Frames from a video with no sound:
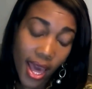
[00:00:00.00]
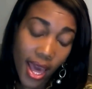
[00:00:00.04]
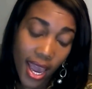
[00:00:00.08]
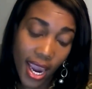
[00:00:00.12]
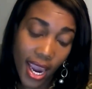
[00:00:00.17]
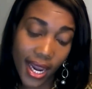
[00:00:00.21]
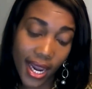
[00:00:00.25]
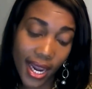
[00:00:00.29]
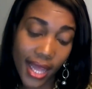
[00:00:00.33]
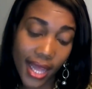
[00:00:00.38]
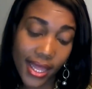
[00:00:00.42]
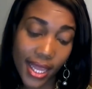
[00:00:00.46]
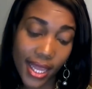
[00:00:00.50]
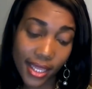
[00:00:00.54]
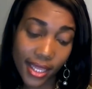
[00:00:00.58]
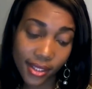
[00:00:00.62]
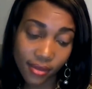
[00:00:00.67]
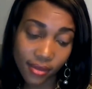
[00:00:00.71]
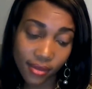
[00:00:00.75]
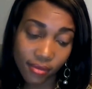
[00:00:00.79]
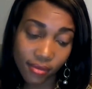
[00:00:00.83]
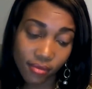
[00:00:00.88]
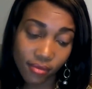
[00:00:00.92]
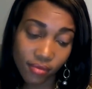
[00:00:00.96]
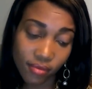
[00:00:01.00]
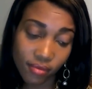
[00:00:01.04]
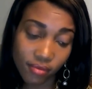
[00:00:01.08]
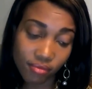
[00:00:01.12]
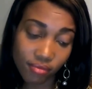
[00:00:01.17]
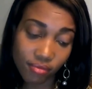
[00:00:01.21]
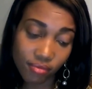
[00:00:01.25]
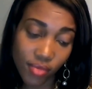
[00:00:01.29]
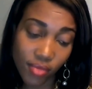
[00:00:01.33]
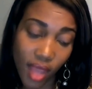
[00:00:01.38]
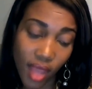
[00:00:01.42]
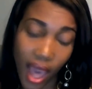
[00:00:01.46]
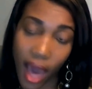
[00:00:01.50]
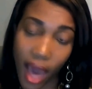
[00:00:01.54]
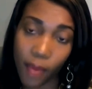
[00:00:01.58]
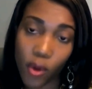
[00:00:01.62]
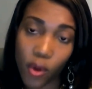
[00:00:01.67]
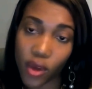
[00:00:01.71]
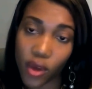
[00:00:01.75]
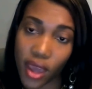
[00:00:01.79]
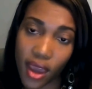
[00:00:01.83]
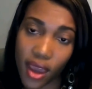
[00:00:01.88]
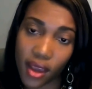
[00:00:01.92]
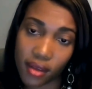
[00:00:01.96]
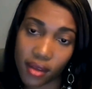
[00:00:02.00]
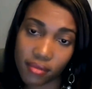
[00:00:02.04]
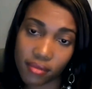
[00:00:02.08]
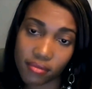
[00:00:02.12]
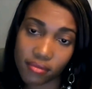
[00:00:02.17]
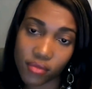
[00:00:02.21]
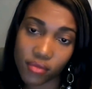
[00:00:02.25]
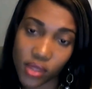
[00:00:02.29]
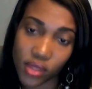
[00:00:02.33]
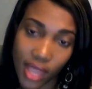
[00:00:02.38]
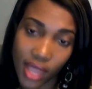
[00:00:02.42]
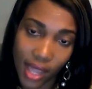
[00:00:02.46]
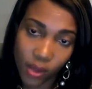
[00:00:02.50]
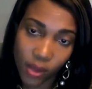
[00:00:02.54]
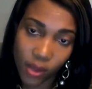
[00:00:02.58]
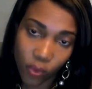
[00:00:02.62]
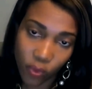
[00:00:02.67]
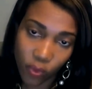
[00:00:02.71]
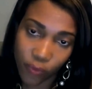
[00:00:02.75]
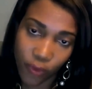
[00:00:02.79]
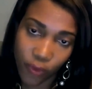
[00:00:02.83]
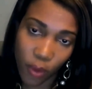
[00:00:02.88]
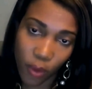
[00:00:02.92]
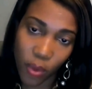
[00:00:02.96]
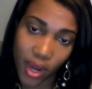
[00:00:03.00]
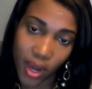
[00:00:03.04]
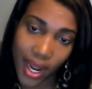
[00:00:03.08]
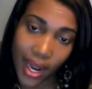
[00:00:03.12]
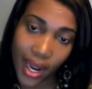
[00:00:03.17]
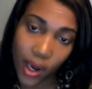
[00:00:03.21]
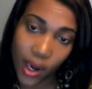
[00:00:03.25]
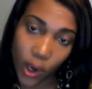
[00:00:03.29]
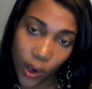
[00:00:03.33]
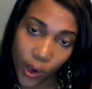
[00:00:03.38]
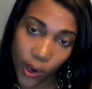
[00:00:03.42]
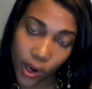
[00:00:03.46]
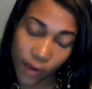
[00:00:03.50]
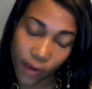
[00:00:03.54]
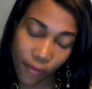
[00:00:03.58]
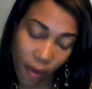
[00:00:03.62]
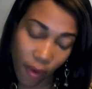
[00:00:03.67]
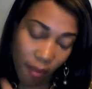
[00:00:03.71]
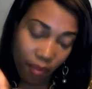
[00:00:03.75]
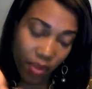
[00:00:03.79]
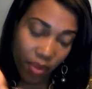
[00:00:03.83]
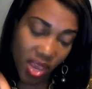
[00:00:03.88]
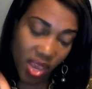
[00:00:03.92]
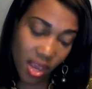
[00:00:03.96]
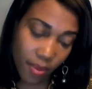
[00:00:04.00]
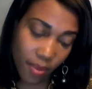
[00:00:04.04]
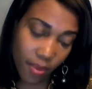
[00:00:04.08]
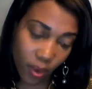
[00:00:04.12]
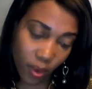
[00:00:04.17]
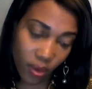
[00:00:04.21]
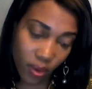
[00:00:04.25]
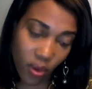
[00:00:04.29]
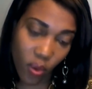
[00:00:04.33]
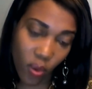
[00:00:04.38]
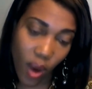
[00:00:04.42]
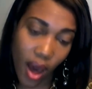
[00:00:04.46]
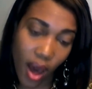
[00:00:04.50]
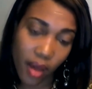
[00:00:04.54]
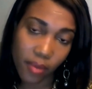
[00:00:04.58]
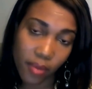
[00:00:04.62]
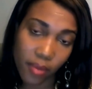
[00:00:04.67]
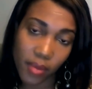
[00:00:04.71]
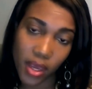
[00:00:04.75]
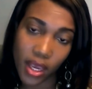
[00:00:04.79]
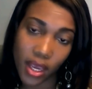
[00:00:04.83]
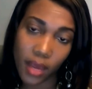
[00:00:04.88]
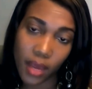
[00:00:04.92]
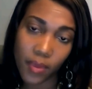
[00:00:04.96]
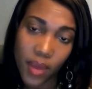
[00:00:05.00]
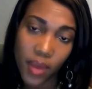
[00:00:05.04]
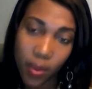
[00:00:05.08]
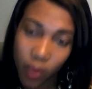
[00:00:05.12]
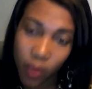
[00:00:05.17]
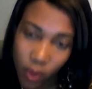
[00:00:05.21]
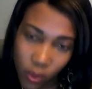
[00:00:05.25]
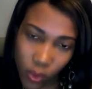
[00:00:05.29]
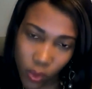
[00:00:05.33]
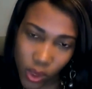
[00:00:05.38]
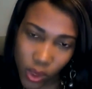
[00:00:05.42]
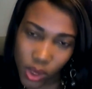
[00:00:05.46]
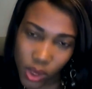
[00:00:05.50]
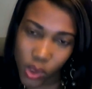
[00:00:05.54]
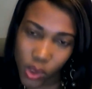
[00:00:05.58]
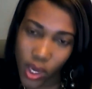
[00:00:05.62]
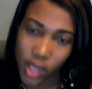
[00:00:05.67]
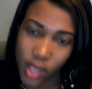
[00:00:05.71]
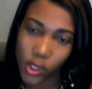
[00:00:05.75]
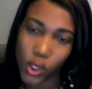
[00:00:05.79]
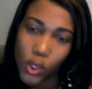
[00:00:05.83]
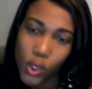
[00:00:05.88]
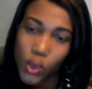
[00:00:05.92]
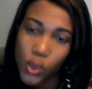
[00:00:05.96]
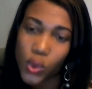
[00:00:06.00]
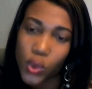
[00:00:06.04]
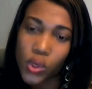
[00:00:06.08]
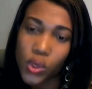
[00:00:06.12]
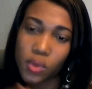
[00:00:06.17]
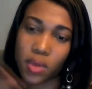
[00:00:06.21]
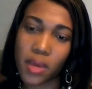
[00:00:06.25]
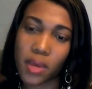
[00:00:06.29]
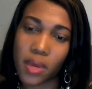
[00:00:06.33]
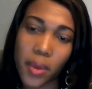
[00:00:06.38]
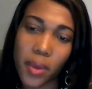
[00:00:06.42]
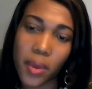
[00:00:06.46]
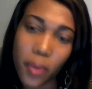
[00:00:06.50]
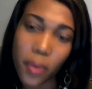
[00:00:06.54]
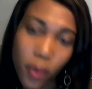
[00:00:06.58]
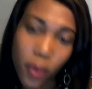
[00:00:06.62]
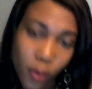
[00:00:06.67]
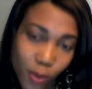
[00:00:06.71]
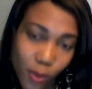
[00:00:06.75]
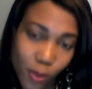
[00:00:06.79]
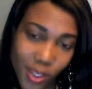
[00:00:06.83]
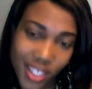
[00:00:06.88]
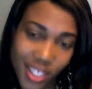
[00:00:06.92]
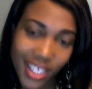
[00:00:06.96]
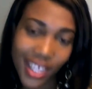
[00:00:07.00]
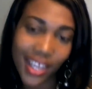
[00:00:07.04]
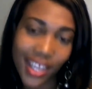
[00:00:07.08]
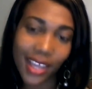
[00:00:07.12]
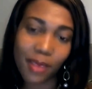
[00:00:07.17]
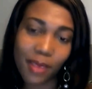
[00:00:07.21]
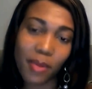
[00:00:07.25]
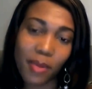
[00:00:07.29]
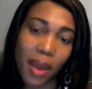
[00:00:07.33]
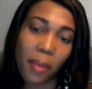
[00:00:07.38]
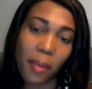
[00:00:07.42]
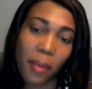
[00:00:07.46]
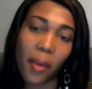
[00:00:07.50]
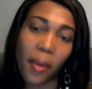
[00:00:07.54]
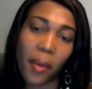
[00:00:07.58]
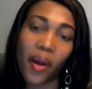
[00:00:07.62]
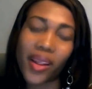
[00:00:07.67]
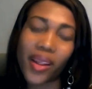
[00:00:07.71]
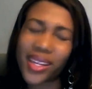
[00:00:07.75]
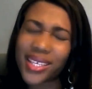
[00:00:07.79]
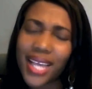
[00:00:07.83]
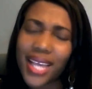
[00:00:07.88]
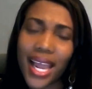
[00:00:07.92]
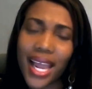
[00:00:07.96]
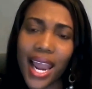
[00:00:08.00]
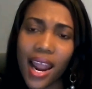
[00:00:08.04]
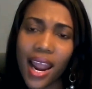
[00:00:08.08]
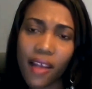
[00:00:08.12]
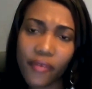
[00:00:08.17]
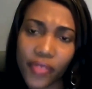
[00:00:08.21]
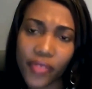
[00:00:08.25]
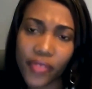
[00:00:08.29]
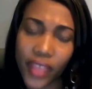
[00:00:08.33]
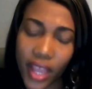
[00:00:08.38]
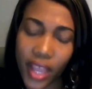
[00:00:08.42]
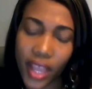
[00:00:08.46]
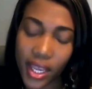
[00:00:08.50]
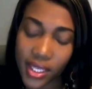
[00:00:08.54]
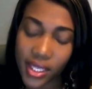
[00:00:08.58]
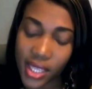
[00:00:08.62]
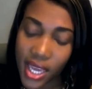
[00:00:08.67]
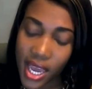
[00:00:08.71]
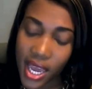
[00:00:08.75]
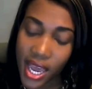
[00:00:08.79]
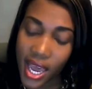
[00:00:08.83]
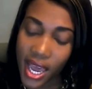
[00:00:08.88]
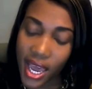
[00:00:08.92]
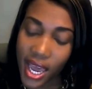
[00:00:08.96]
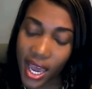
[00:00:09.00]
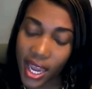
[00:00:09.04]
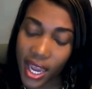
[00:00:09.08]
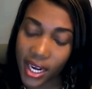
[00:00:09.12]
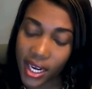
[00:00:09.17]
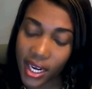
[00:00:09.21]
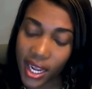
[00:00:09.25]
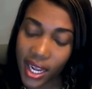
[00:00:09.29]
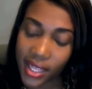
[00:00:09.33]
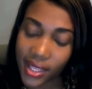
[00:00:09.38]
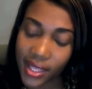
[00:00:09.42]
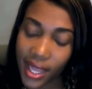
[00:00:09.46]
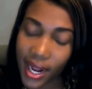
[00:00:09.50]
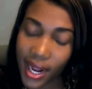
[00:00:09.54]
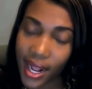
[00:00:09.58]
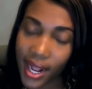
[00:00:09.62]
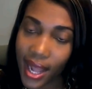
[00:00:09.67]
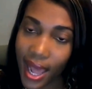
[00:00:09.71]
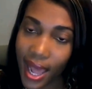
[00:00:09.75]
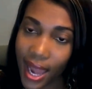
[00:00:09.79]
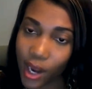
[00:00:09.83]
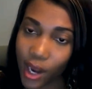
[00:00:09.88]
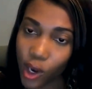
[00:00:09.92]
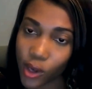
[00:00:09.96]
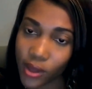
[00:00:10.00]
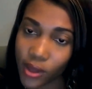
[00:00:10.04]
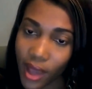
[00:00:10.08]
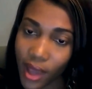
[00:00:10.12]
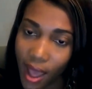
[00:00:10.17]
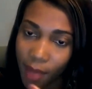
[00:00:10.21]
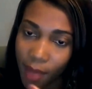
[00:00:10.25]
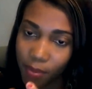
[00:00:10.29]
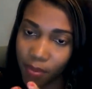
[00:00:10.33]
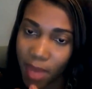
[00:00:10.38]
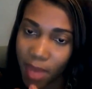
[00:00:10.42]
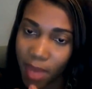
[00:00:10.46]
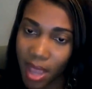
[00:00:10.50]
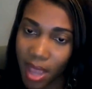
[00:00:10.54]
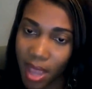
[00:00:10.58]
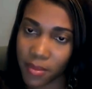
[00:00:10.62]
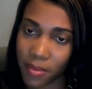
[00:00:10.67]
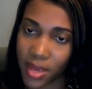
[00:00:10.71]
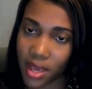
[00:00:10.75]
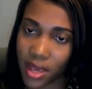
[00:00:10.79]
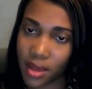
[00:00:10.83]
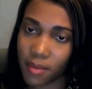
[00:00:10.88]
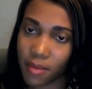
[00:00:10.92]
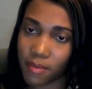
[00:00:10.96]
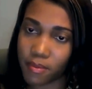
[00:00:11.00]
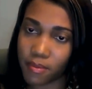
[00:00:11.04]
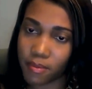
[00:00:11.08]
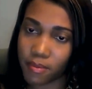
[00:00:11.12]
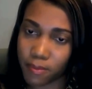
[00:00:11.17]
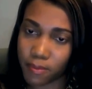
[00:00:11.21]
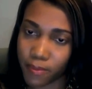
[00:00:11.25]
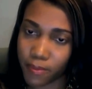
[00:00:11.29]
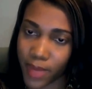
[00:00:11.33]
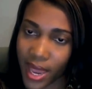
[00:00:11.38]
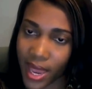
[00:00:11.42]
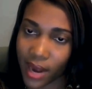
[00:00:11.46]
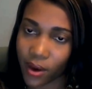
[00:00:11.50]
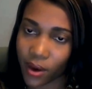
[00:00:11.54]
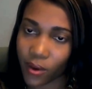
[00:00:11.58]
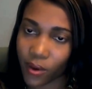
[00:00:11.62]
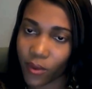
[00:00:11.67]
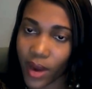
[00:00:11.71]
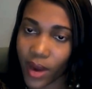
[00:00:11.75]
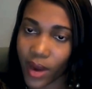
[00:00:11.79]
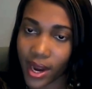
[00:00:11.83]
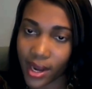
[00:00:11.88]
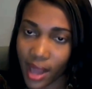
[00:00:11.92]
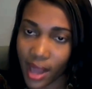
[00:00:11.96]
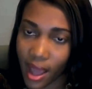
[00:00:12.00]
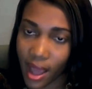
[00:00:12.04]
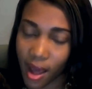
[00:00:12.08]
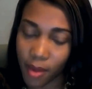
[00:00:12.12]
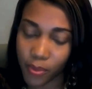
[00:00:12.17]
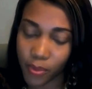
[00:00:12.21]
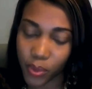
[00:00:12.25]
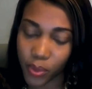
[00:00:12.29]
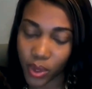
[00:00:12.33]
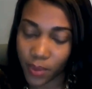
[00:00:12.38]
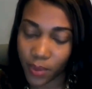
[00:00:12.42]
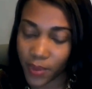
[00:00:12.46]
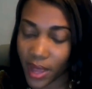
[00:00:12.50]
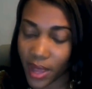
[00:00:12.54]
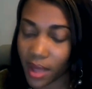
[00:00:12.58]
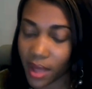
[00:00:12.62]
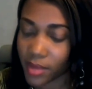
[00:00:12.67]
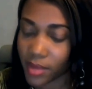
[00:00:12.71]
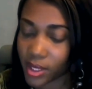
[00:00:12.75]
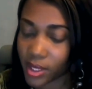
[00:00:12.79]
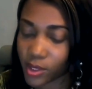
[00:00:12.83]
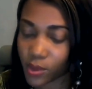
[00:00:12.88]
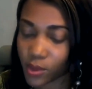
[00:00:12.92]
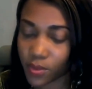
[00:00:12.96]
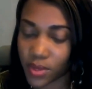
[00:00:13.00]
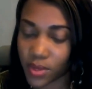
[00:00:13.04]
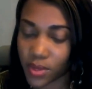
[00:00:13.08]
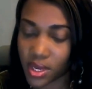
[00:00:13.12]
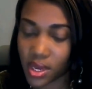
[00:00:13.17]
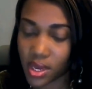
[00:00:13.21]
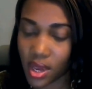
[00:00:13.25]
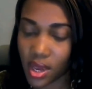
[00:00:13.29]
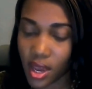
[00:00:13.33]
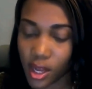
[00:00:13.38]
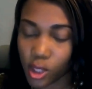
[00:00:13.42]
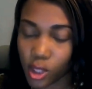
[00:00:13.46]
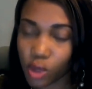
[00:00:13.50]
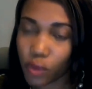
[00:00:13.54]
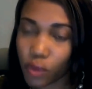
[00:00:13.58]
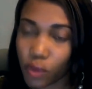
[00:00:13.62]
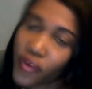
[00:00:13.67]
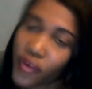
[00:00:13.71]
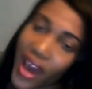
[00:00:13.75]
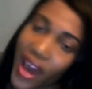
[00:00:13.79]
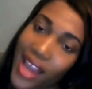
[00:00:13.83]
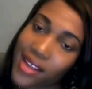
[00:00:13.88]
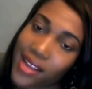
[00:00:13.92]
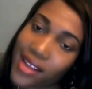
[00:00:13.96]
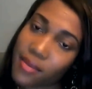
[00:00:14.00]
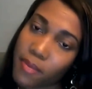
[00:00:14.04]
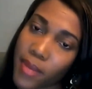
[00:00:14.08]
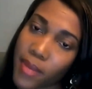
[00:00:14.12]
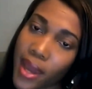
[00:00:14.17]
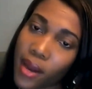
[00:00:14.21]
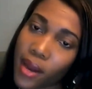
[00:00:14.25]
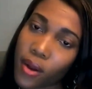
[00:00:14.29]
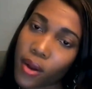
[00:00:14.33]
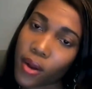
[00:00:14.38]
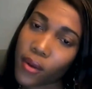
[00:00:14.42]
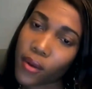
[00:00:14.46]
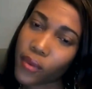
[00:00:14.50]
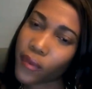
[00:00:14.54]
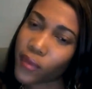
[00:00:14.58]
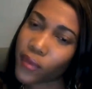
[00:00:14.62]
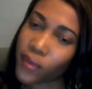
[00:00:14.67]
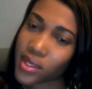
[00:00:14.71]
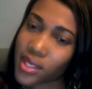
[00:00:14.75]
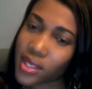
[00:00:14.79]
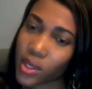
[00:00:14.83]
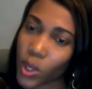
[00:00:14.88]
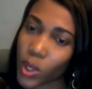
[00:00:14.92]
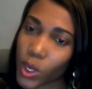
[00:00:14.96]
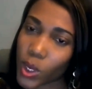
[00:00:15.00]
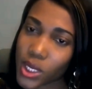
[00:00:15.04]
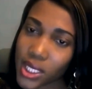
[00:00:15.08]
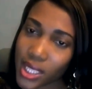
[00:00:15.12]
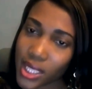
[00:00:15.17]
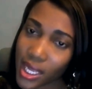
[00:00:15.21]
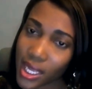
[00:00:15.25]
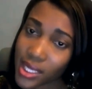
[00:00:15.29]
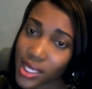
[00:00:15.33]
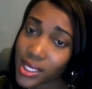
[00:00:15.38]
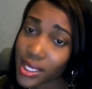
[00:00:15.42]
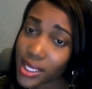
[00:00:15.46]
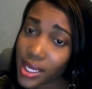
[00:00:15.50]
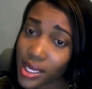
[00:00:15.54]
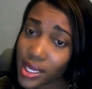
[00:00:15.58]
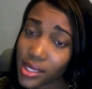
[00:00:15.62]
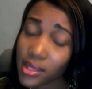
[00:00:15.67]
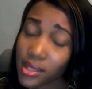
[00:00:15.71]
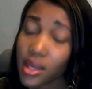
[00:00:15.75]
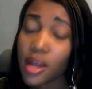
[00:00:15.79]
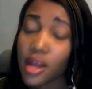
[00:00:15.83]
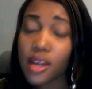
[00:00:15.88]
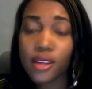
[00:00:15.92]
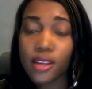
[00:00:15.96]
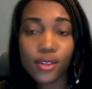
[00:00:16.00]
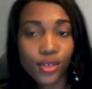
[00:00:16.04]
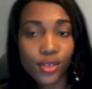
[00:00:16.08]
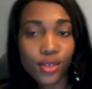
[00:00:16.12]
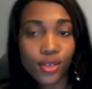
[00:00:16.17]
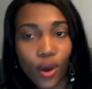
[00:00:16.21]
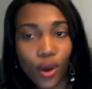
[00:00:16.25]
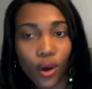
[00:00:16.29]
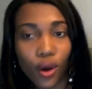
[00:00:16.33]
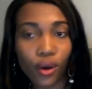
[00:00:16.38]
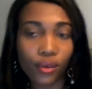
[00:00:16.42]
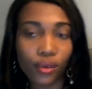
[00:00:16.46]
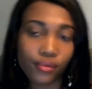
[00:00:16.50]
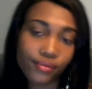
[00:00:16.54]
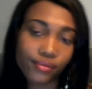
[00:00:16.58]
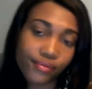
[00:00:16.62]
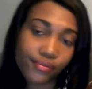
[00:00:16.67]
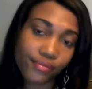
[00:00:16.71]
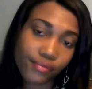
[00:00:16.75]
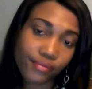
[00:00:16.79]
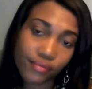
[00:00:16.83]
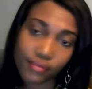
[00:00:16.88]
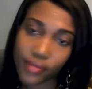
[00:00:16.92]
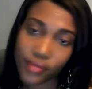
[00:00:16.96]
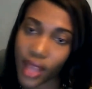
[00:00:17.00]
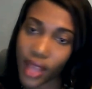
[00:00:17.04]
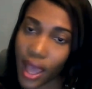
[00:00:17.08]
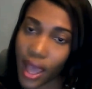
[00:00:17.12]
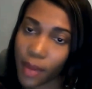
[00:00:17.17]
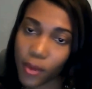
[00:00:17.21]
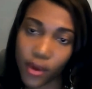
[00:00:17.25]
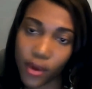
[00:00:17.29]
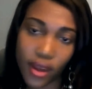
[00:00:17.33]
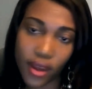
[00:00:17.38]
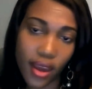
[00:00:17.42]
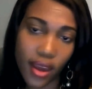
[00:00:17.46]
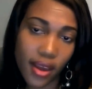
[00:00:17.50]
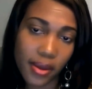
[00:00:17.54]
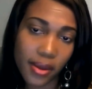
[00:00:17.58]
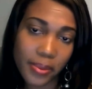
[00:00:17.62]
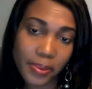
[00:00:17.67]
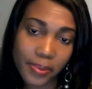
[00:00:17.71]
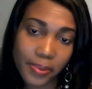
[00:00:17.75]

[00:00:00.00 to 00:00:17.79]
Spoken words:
And I think I'm okay. That from what I learned from people around me, people who are trying to use me, people who stealing my moral, a lot of things, and that I make me better right now, prepare me to fight better with the circumstances. So I'm okay.